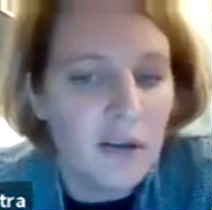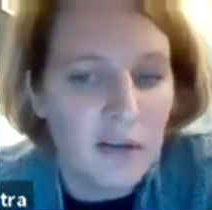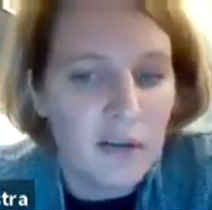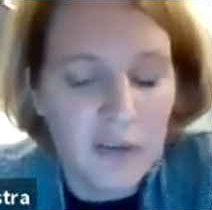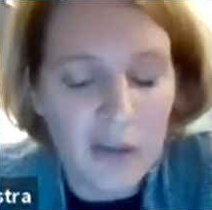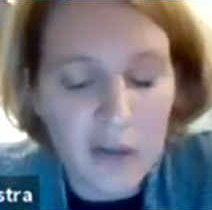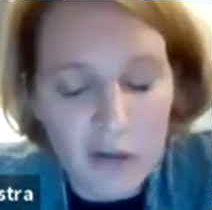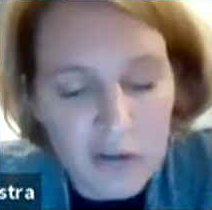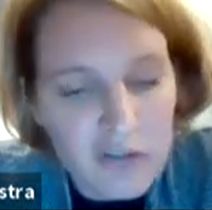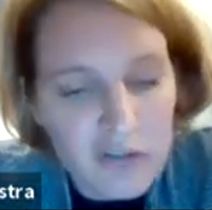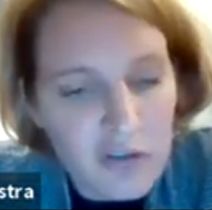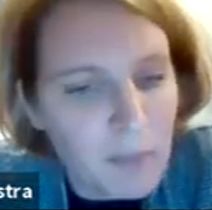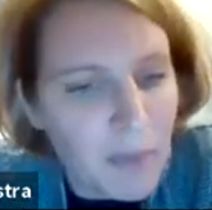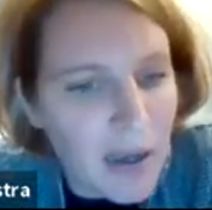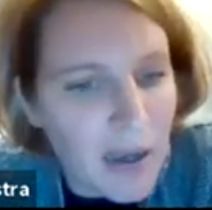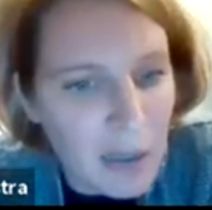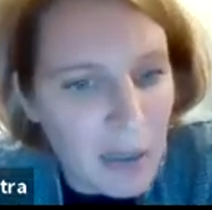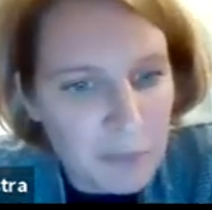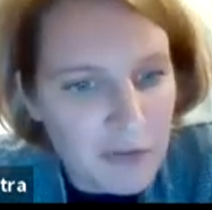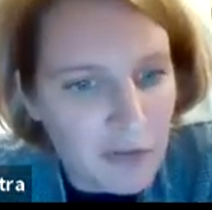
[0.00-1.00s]
there are some
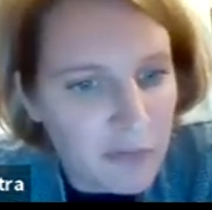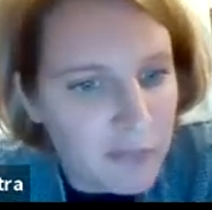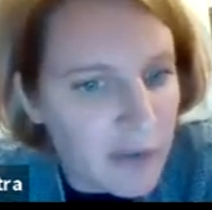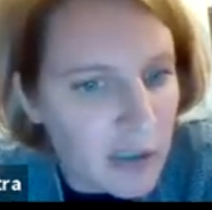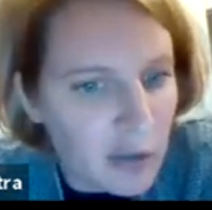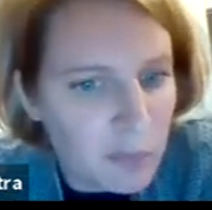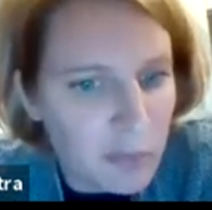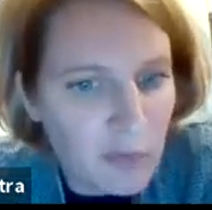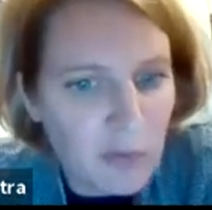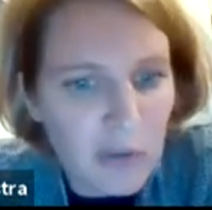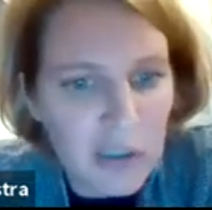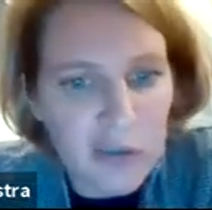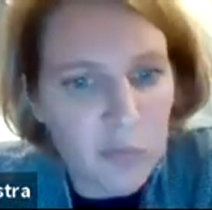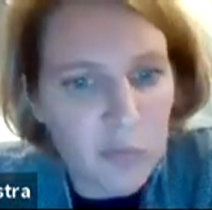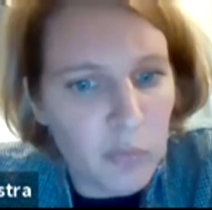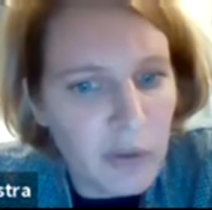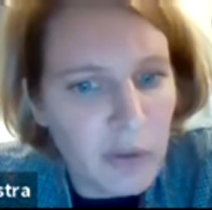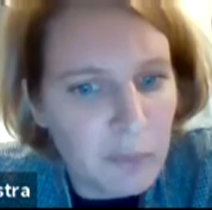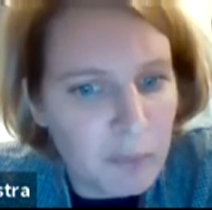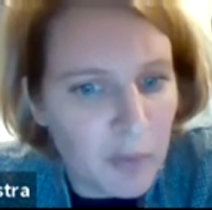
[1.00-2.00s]
apps available like
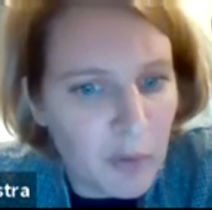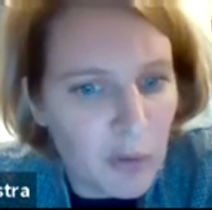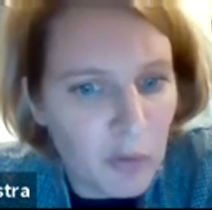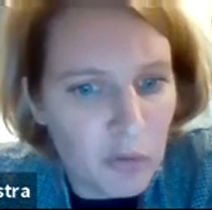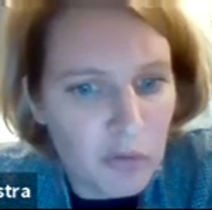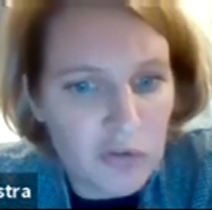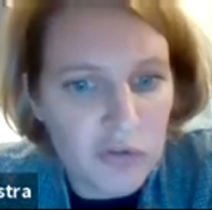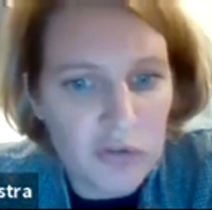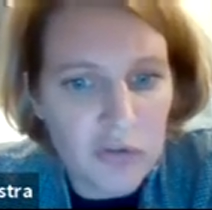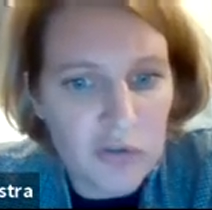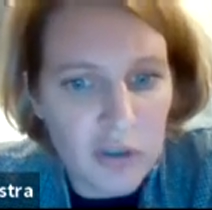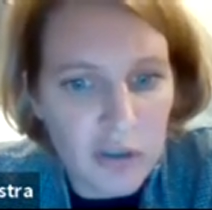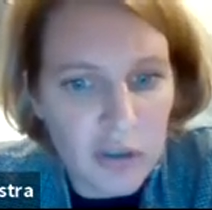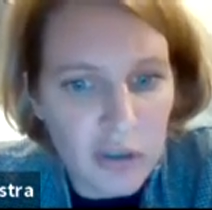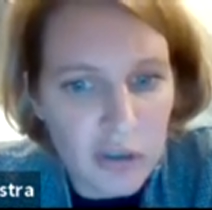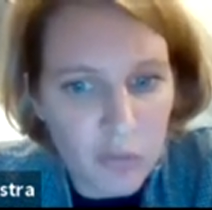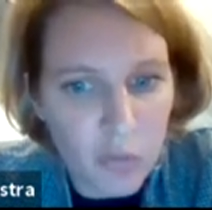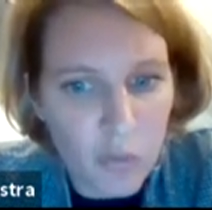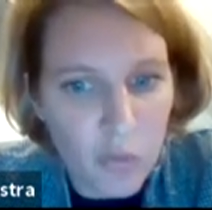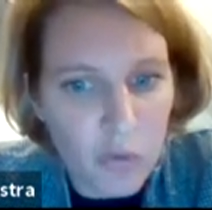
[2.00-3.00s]
Repost
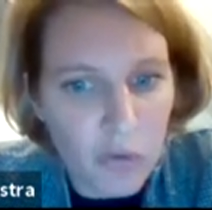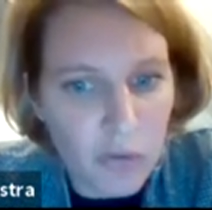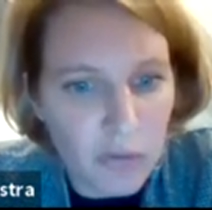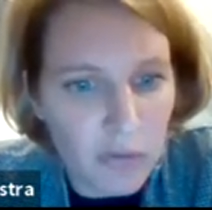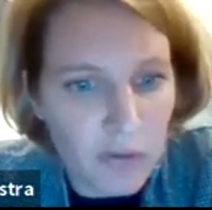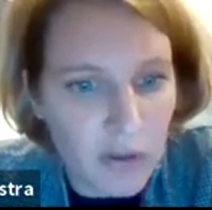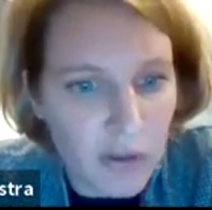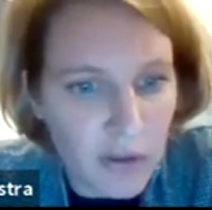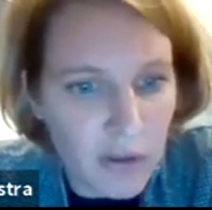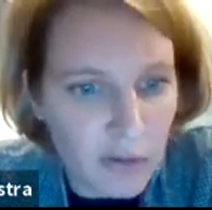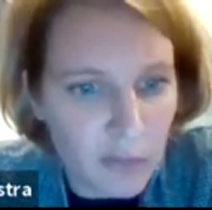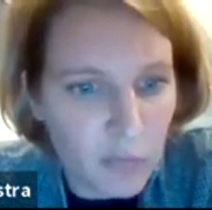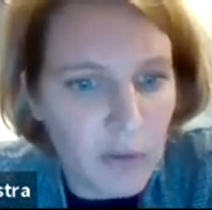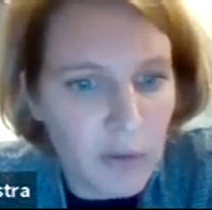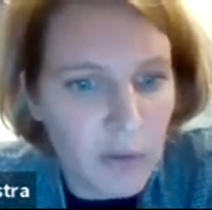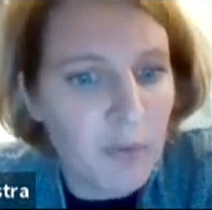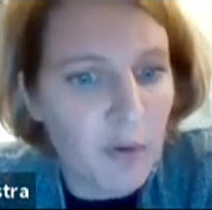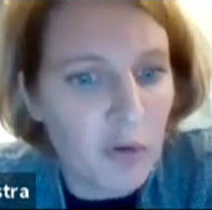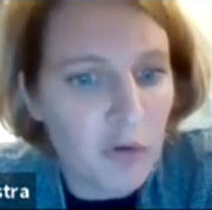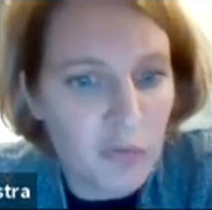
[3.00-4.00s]
or
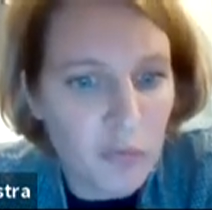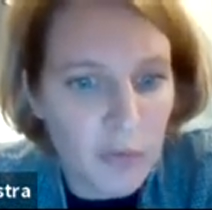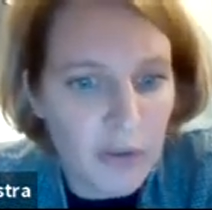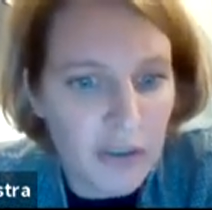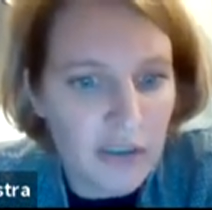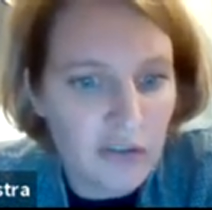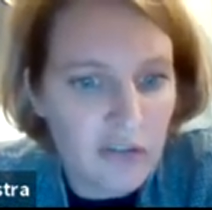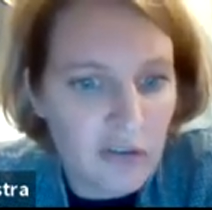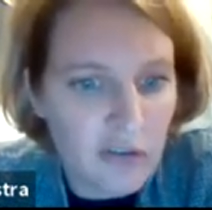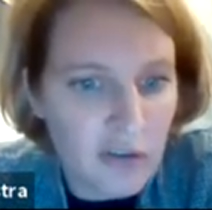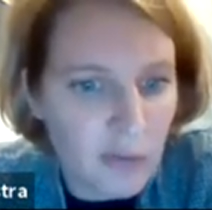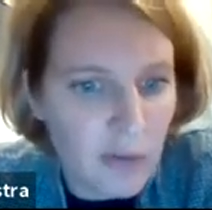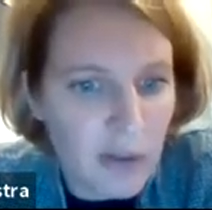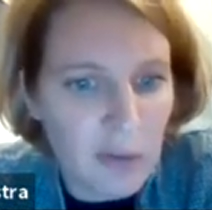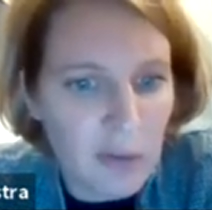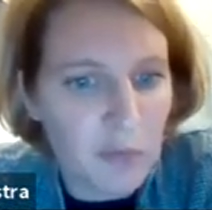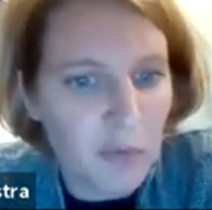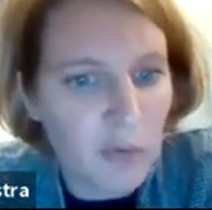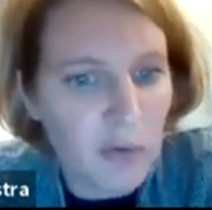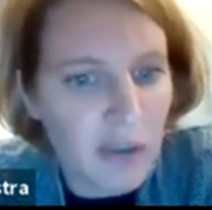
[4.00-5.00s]
Repost for
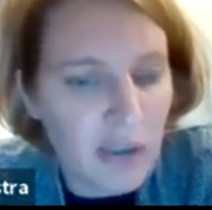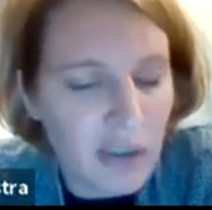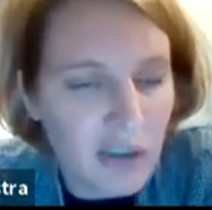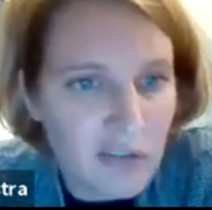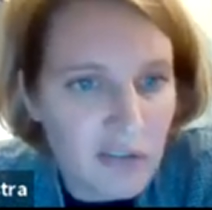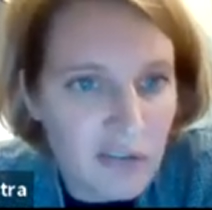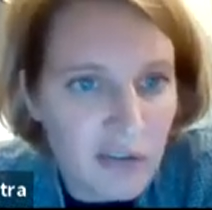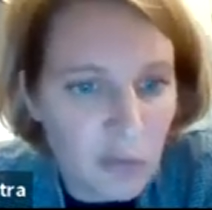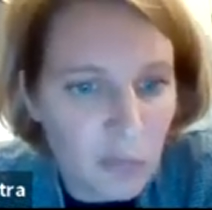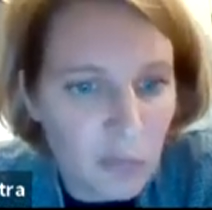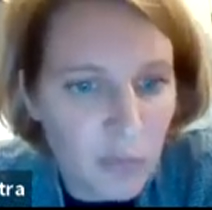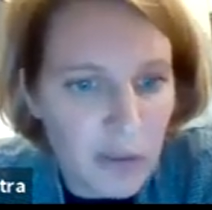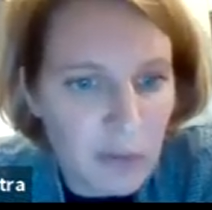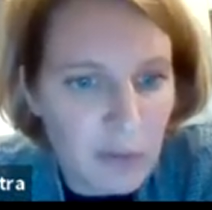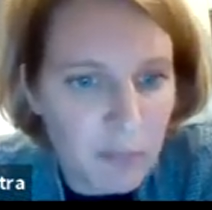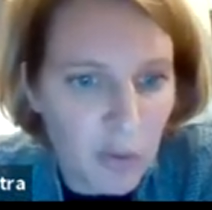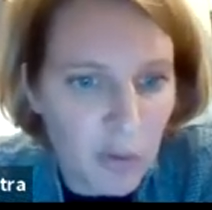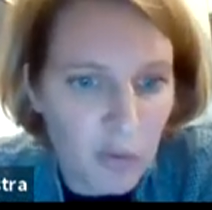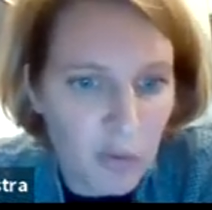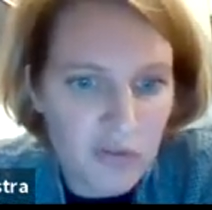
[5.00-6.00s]
Instagram or Insta
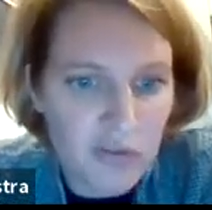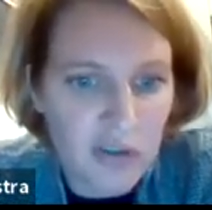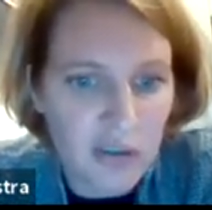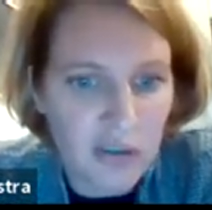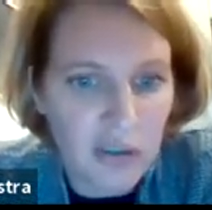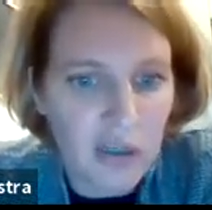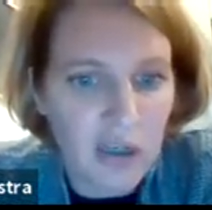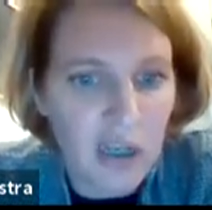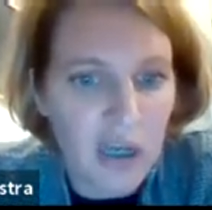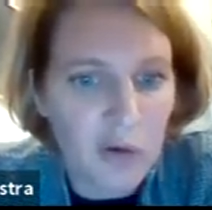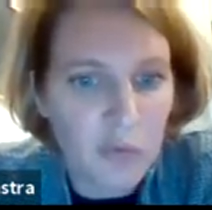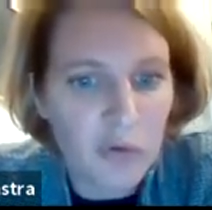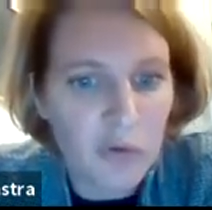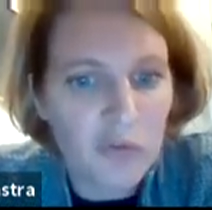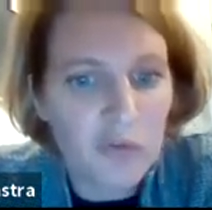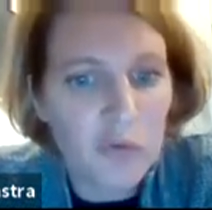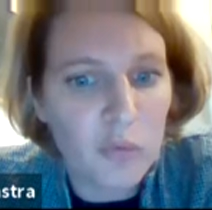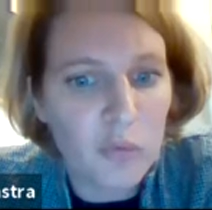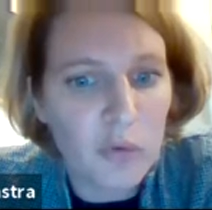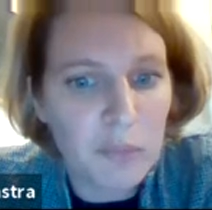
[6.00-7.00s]
Repost that allow you
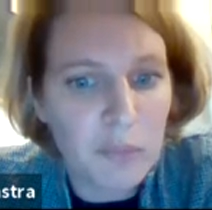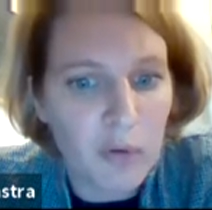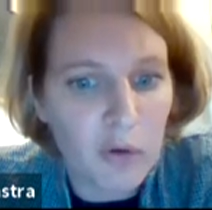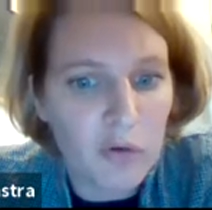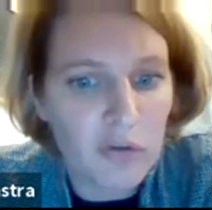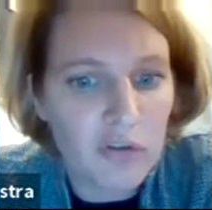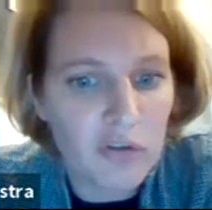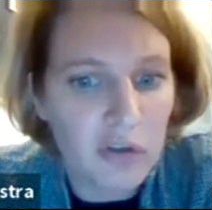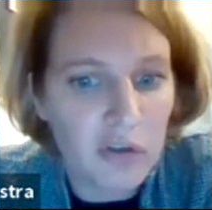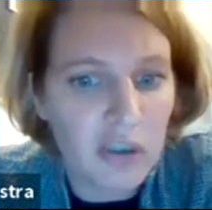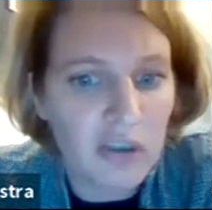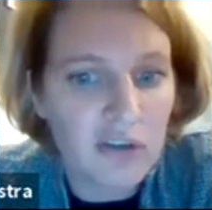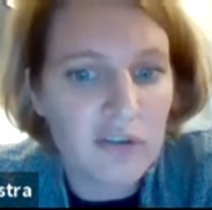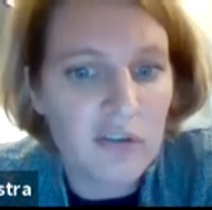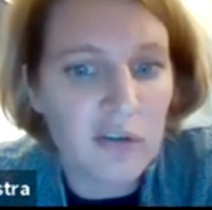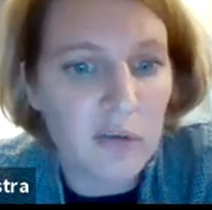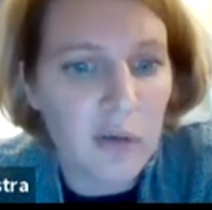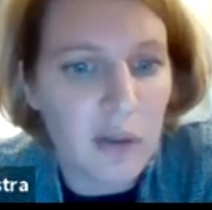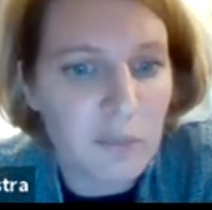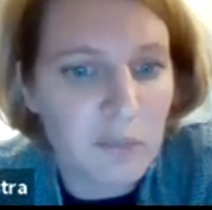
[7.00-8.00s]
to repost on
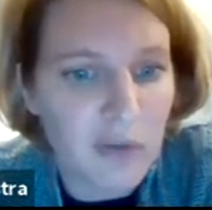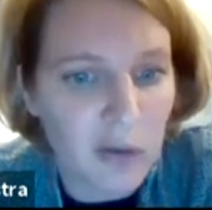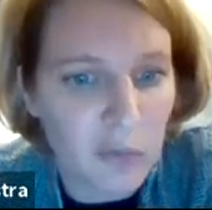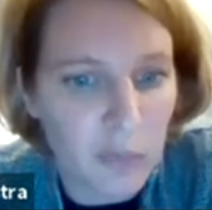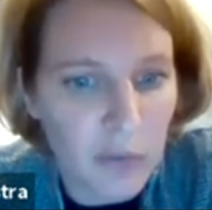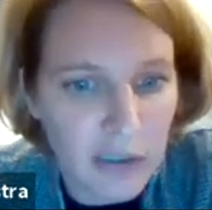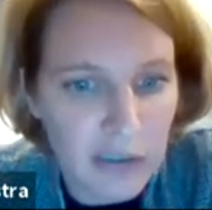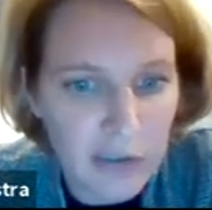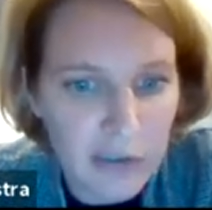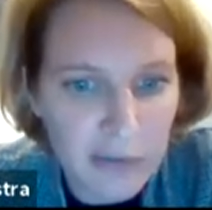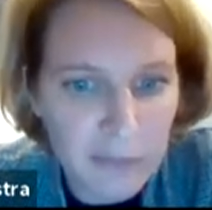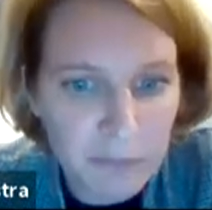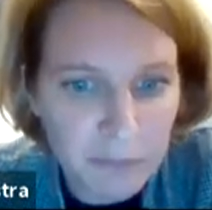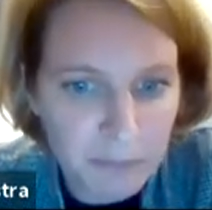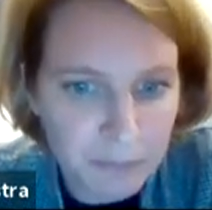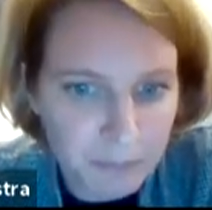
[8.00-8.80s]
Instagram directly.